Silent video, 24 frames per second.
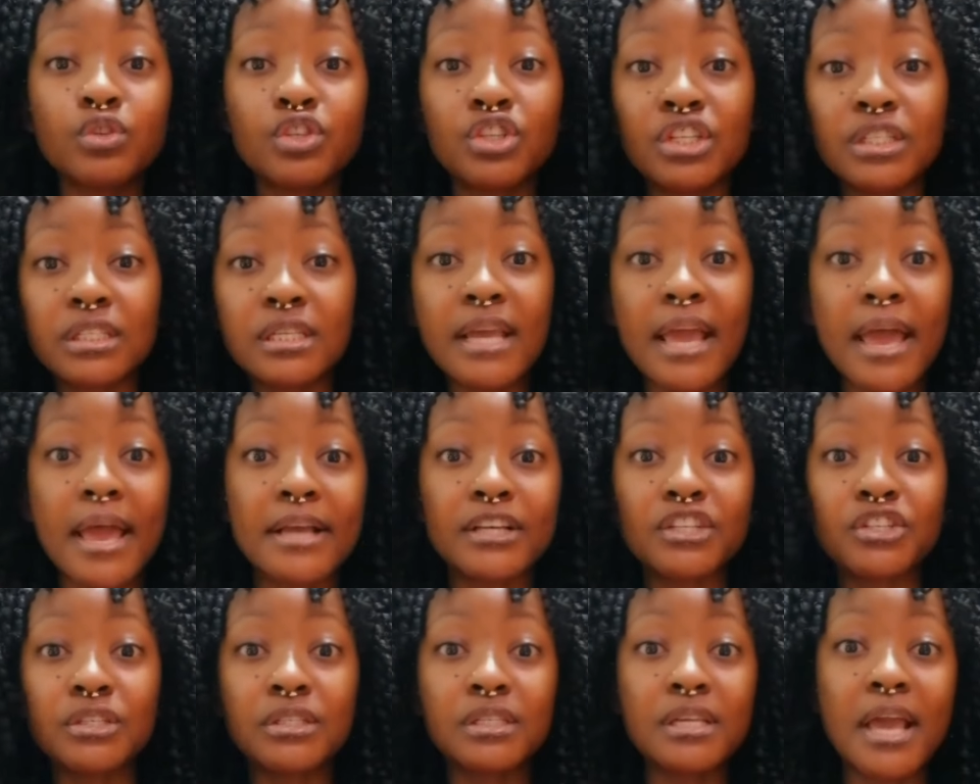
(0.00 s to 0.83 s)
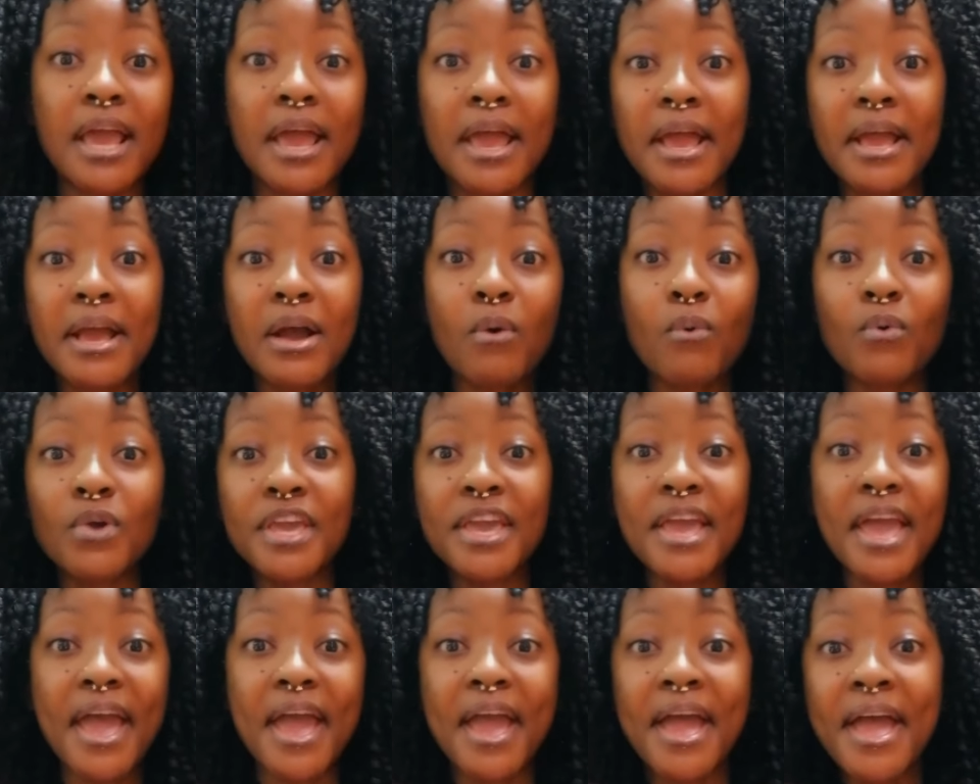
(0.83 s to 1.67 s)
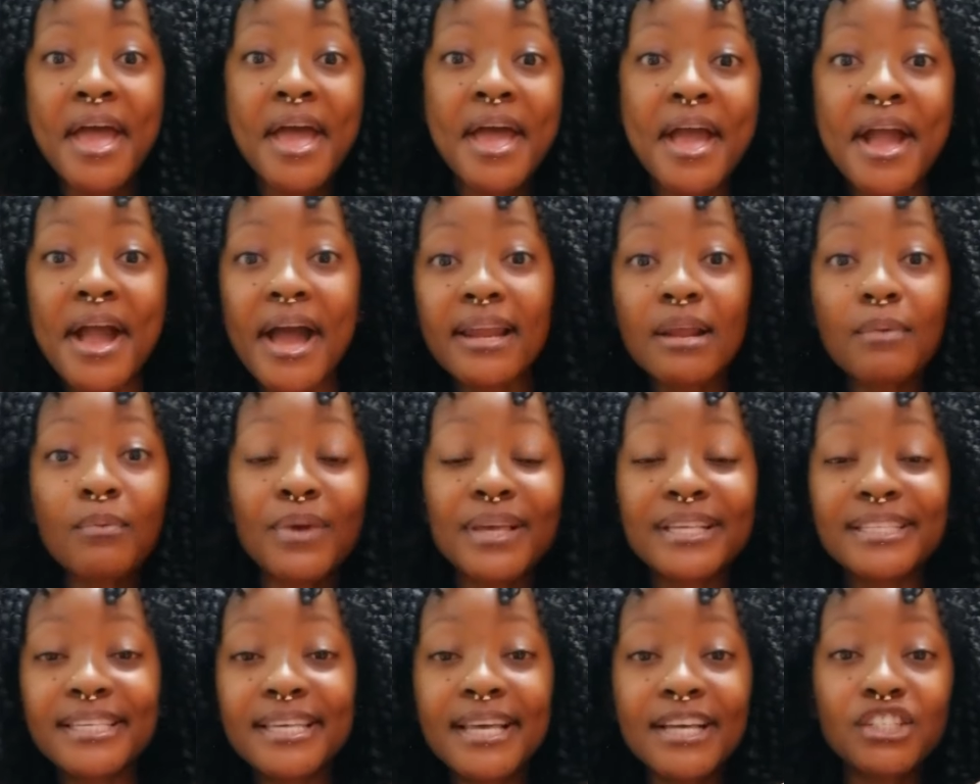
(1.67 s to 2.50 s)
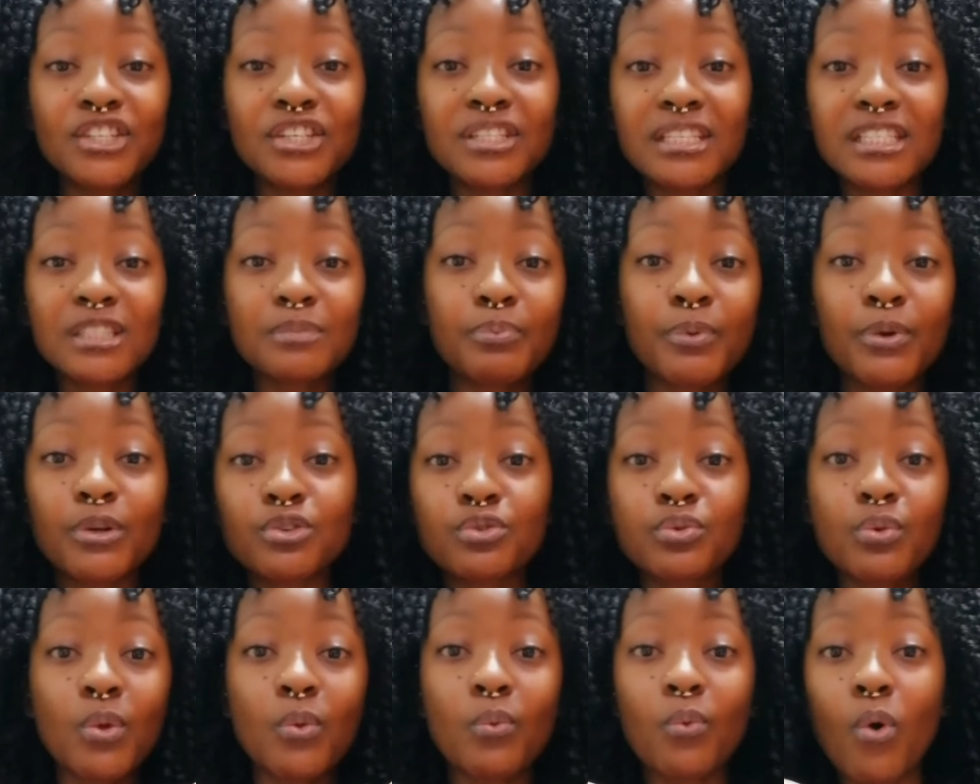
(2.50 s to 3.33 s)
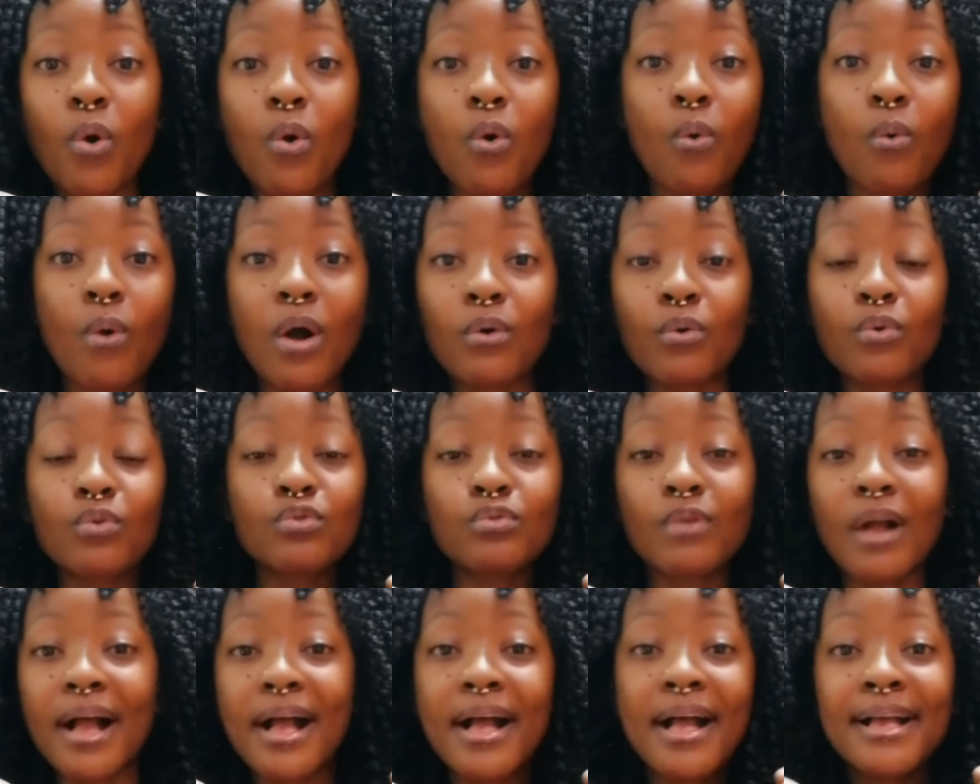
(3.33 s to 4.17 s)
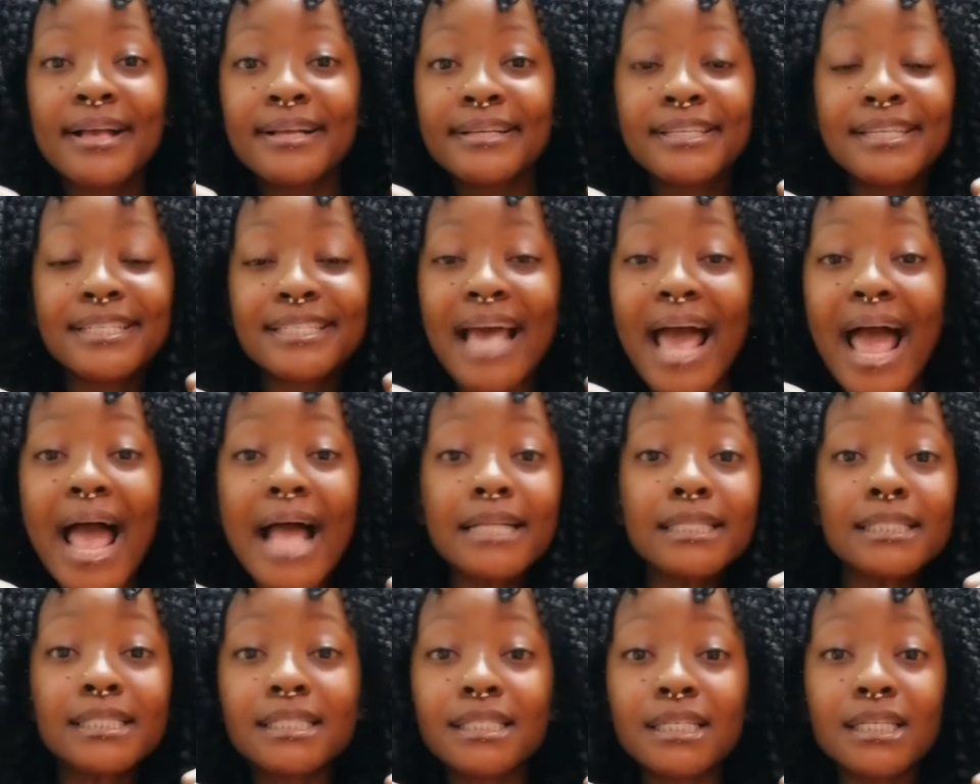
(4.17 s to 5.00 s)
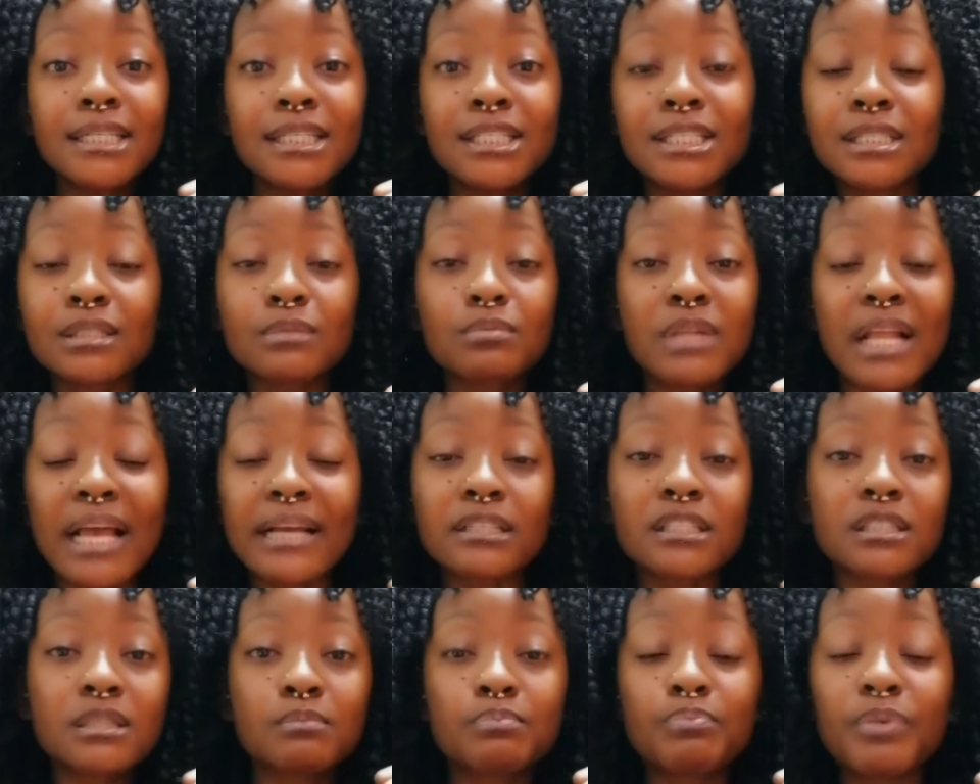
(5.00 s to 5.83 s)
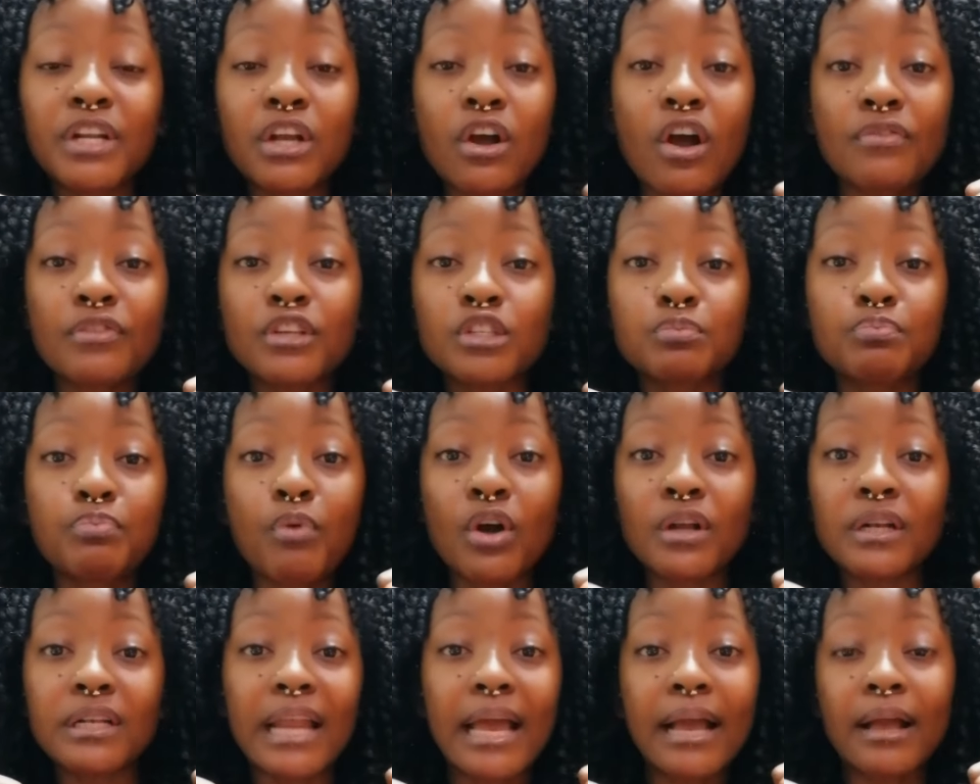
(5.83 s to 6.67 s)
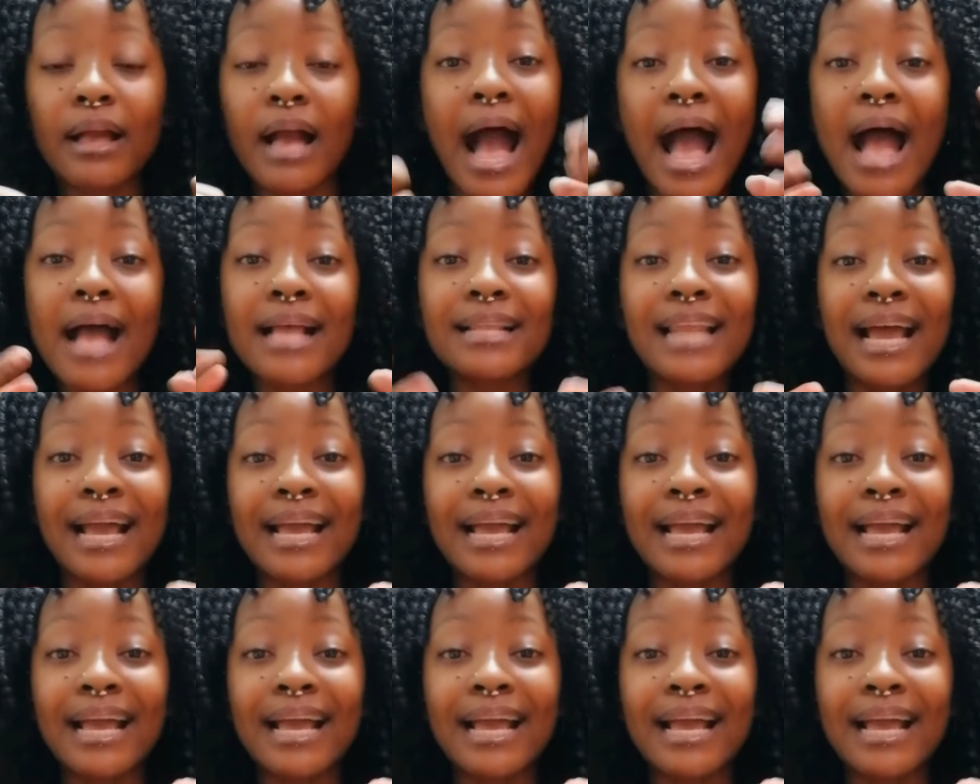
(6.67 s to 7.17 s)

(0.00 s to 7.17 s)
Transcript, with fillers: she's here she's here we're here karabo is here she's in spiritual war wankutlwa she's antsy she's like spinning on the spot like like